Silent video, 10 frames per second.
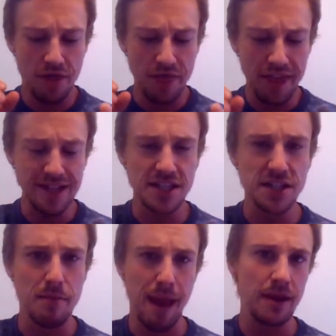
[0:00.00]
This is
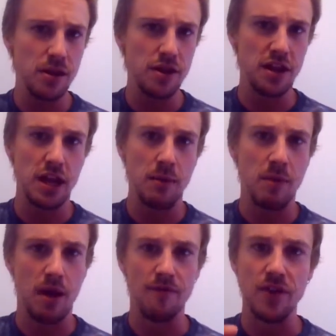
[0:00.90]
the main
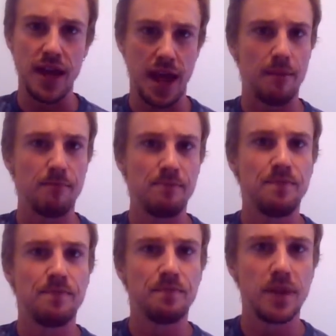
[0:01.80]
theme of the game,
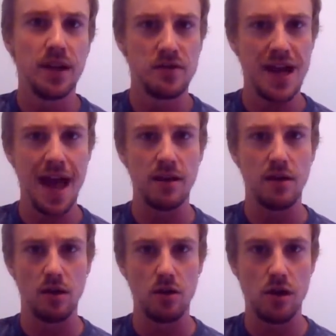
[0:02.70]
is that
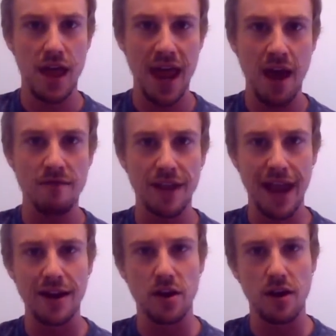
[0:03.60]
they have
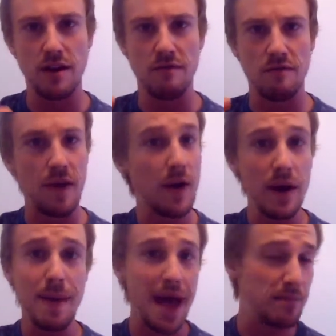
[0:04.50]
landed on a
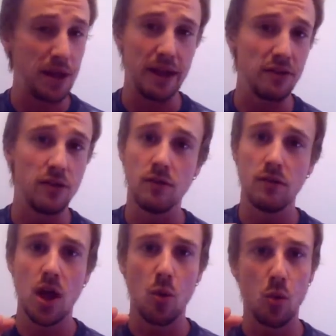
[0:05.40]
very bad place
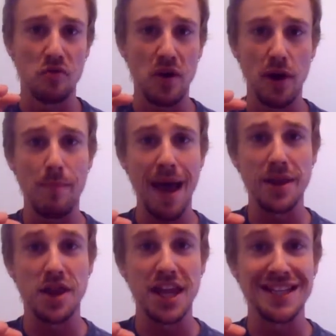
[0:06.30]
where very
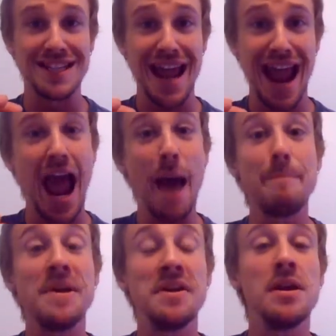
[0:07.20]
bad things
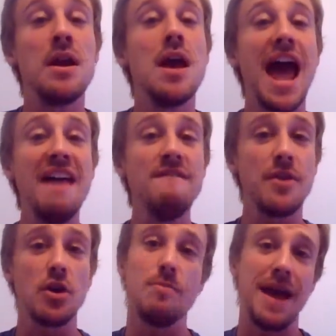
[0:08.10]
happen, and
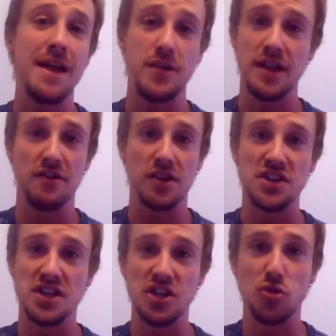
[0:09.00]
very bad things
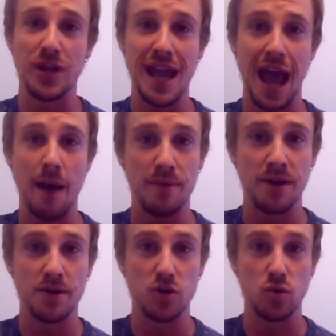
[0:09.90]
continually
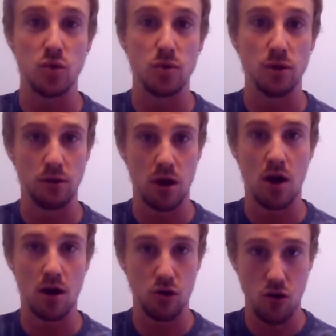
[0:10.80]
happen to
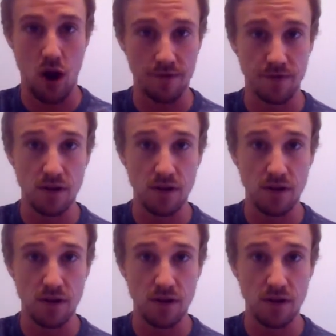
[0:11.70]
Lara Croft.